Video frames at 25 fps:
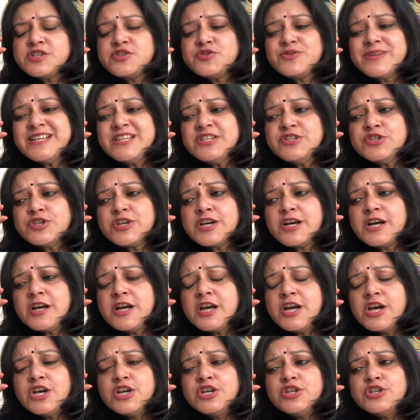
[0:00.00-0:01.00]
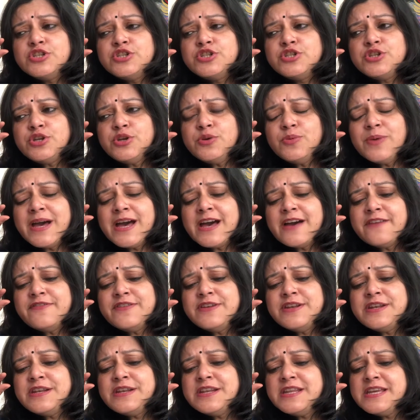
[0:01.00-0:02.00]
Stranger, do you have
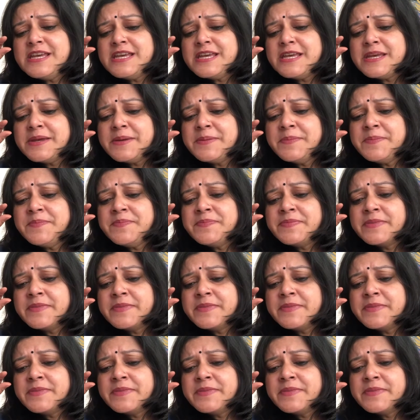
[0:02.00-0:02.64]
a name?"